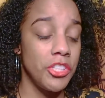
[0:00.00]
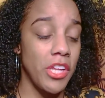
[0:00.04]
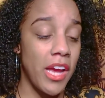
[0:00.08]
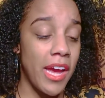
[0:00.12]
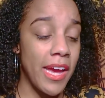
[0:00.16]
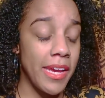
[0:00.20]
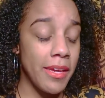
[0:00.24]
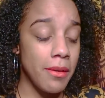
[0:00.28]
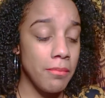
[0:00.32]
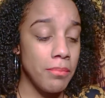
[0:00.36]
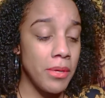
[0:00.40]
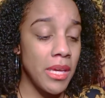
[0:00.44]

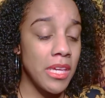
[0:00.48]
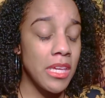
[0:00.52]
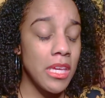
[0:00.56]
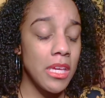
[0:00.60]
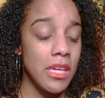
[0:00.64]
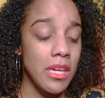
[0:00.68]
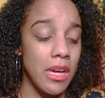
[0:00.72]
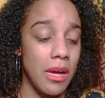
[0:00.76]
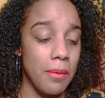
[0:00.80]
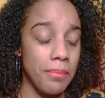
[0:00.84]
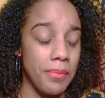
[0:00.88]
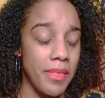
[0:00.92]
I am
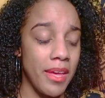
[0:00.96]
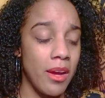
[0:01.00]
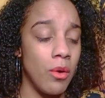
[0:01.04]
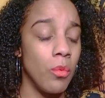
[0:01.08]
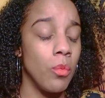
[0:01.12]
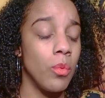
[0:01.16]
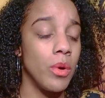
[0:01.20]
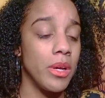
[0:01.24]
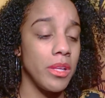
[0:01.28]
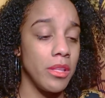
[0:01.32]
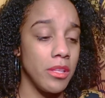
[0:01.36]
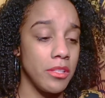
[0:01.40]
picking up
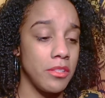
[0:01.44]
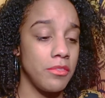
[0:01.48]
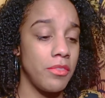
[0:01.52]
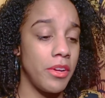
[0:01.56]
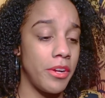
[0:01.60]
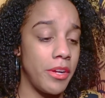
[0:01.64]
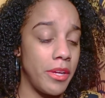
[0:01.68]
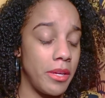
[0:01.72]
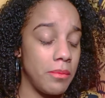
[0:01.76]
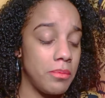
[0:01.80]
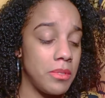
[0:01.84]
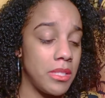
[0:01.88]
that Will is
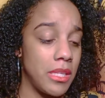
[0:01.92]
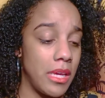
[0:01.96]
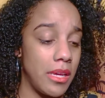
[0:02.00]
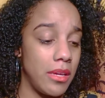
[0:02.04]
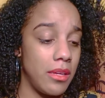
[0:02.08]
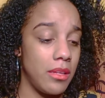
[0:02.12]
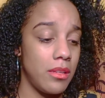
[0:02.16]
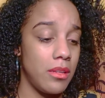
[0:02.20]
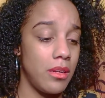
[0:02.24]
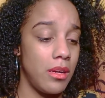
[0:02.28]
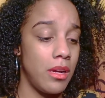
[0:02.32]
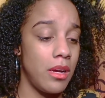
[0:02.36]
very
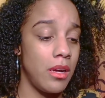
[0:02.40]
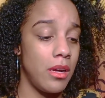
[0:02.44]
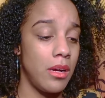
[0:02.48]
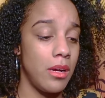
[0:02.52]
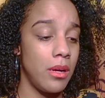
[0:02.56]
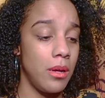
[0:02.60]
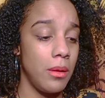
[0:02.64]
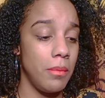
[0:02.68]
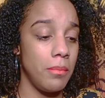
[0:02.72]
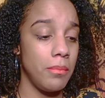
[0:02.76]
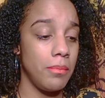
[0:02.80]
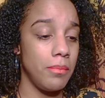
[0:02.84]
upset.
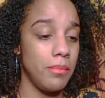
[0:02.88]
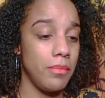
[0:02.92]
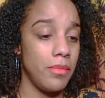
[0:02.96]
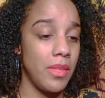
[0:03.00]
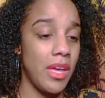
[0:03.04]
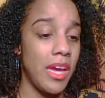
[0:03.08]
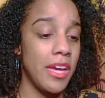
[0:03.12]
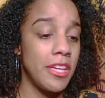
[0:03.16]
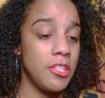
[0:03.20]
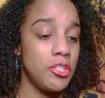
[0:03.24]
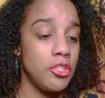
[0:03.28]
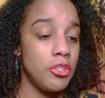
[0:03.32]
Um,
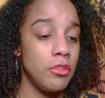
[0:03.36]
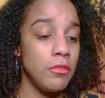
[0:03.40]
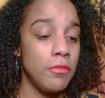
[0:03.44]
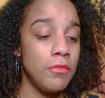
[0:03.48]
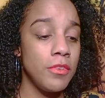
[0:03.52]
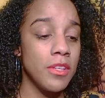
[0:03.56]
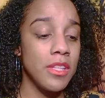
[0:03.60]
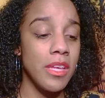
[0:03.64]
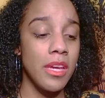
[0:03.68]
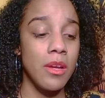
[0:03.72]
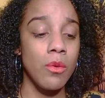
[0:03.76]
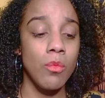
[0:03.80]
I do
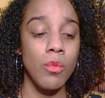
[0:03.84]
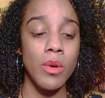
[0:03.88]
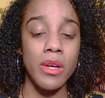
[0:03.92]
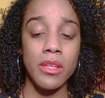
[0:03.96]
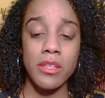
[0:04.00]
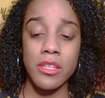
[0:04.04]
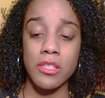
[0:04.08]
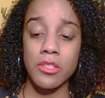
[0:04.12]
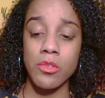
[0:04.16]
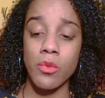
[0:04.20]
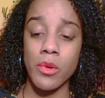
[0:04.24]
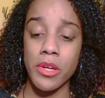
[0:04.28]
feel like
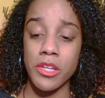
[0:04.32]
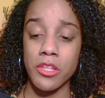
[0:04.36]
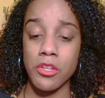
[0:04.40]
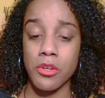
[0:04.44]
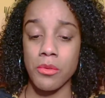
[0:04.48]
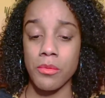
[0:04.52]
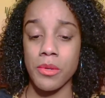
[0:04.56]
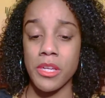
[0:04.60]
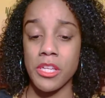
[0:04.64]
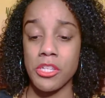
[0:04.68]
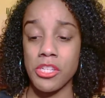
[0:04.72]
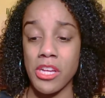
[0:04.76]
Will is going
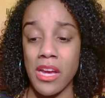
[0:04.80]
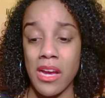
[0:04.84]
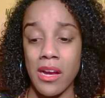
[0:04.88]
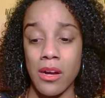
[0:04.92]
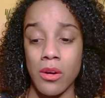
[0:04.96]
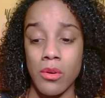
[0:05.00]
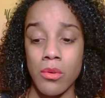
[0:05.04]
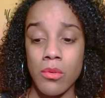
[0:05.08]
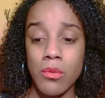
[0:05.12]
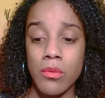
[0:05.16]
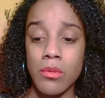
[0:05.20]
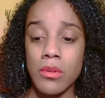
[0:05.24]
to reach
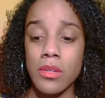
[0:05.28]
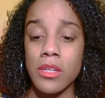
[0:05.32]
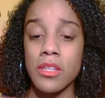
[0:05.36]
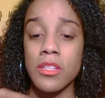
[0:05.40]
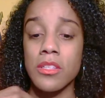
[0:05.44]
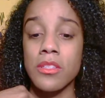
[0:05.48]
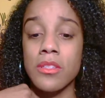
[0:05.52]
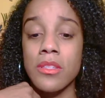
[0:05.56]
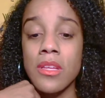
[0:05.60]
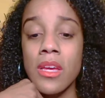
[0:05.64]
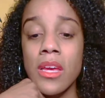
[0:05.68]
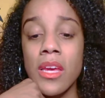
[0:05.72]
out
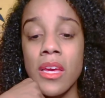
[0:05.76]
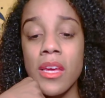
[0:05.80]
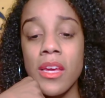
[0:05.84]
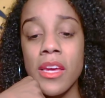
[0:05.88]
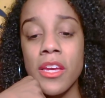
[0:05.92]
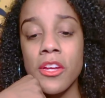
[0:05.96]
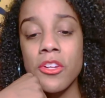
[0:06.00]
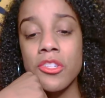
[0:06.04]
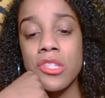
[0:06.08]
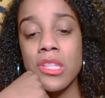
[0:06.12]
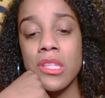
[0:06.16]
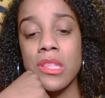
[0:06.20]
because
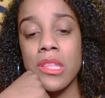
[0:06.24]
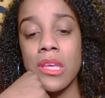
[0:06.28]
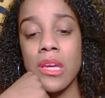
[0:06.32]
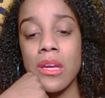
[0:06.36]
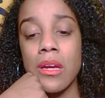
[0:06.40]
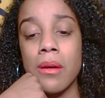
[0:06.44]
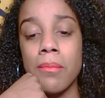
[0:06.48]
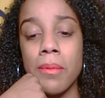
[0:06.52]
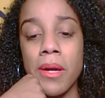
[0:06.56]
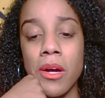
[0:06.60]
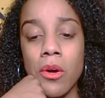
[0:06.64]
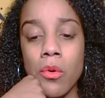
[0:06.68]
here's the thing
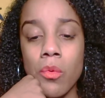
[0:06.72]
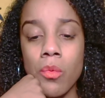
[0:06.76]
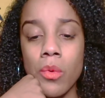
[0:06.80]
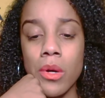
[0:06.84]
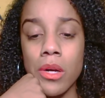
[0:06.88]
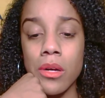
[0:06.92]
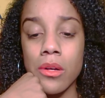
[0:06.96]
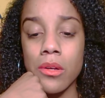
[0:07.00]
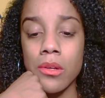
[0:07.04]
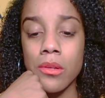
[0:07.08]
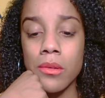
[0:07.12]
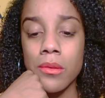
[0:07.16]
about
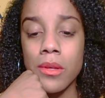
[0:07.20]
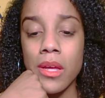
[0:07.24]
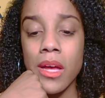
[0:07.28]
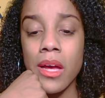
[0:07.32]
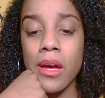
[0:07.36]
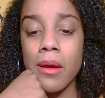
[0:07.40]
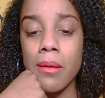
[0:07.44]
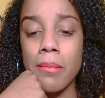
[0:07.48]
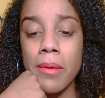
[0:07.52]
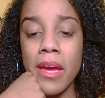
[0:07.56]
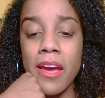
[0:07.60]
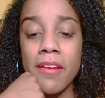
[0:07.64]
Will.
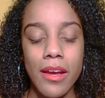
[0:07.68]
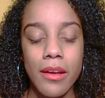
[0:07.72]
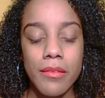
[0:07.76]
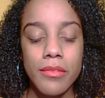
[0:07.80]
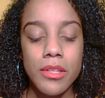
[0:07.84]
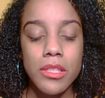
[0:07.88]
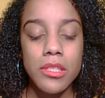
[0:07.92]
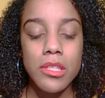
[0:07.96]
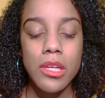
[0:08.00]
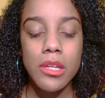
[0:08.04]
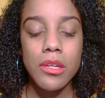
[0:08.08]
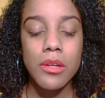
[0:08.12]
Um, I
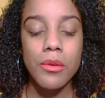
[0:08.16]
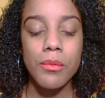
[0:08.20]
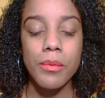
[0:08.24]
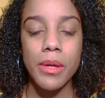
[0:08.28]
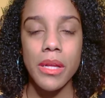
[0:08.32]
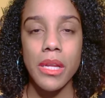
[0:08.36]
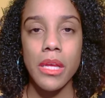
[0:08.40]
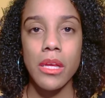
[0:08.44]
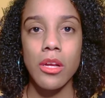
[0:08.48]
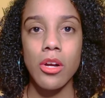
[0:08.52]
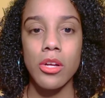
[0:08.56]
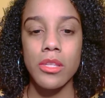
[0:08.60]
haven't done a
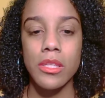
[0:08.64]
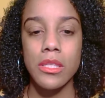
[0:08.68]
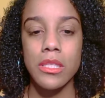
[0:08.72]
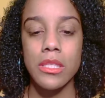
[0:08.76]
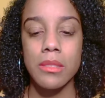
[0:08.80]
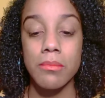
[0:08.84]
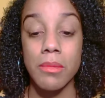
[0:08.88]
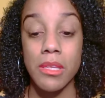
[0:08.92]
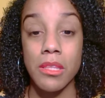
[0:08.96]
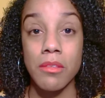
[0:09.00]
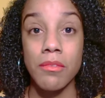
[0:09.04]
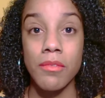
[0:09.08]
reading on the
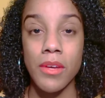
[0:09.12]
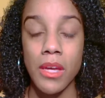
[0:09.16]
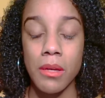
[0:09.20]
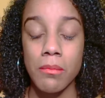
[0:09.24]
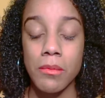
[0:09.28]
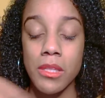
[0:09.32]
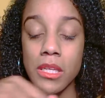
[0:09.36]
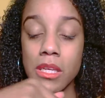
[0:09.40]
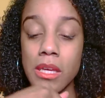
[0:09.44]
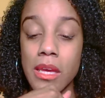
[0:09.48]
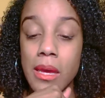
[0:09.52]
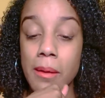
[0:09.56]
Smith
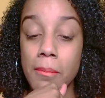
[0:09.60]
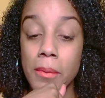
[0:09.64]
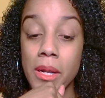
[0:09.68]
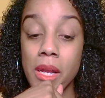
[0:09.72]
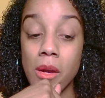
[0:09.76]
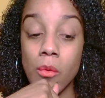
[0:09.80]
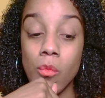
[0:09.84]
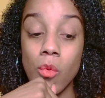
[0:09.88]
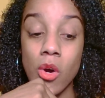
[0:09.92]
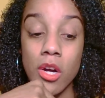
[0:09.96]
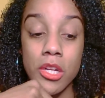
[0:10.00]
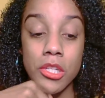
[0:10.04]
family yet, but
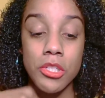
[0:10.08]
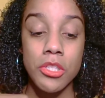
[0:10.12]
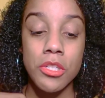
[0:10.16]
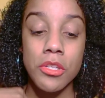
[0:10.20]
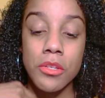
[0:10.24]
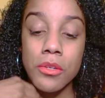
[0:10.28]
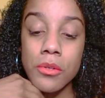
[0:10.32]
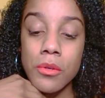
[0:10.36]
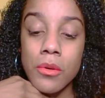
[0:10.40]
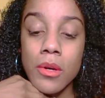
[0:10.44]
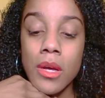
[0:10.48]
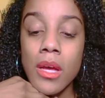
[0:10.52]
I want
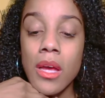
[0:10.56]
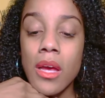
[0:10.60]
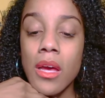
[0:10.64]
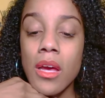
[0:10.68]
to.